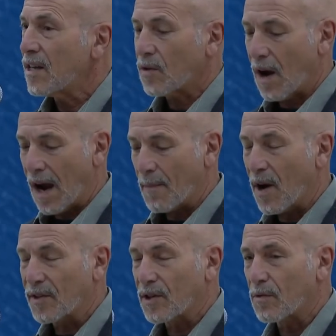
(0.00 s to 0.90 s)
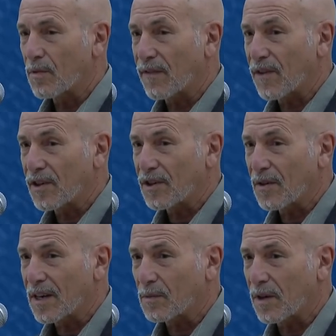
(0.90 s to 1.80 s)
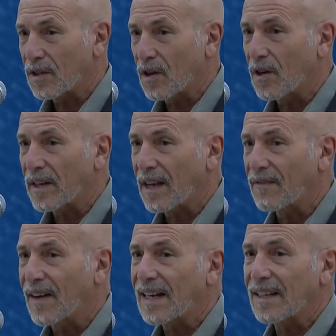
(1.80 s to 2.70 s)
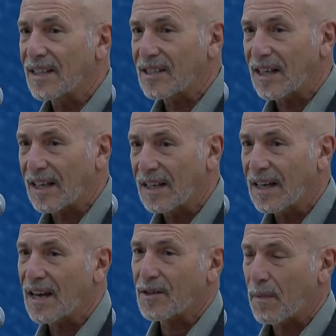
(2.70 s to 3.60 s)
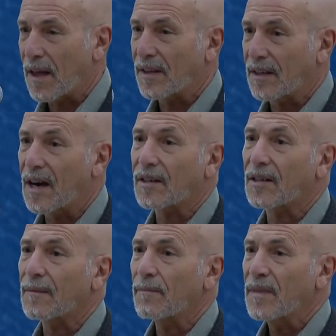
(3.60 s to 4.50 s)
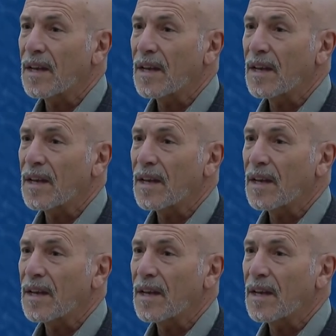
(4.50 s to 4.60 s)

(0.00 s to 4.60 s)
So I'm also referred to as what is called a vitalistic naturopathic doctor.